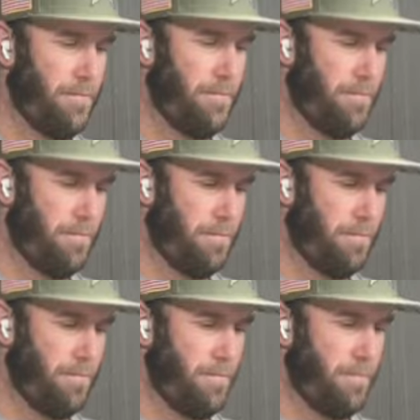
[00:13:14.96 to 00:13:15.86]

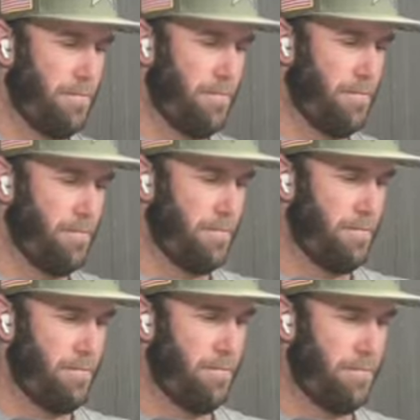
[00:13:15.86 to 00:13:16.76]

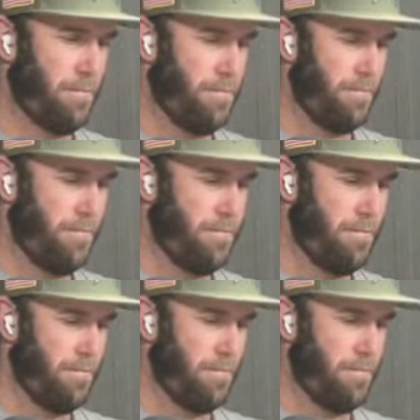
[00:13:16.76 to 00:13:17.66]

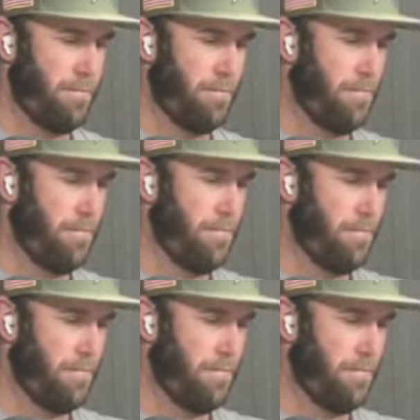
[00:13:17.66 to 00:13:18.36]
The person shown says nothing.